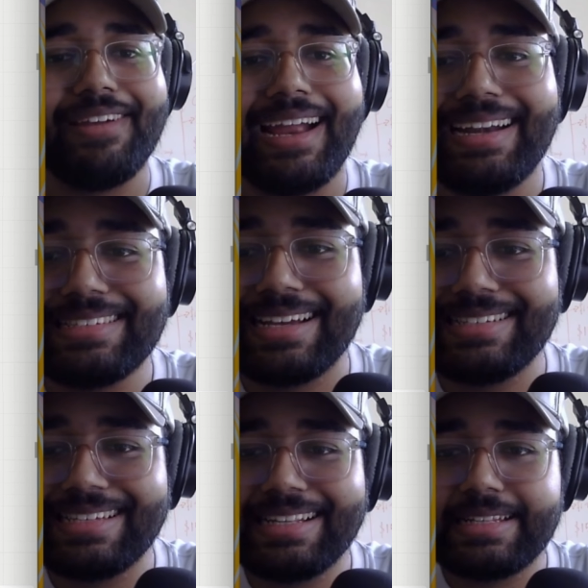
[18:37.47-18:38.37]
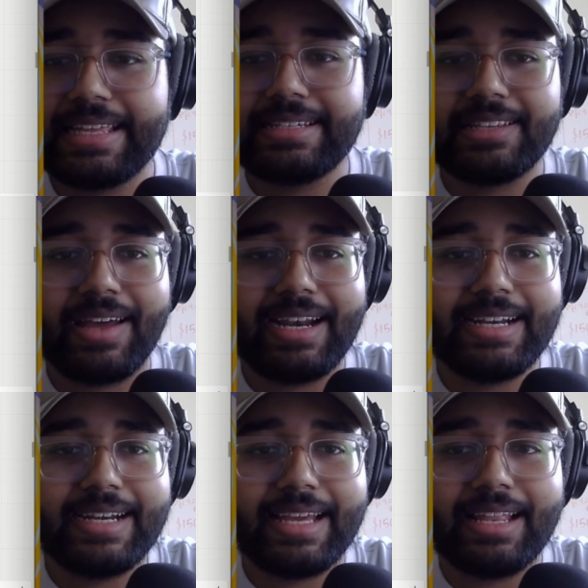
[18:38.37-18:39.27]
We are discussing things in very
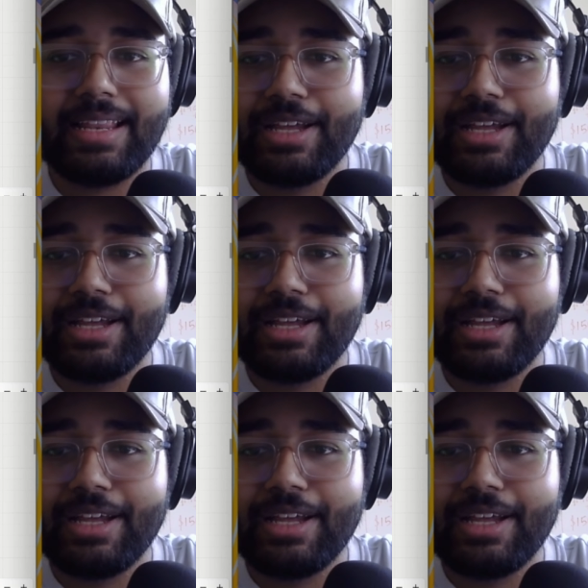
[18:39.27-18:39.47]
detail.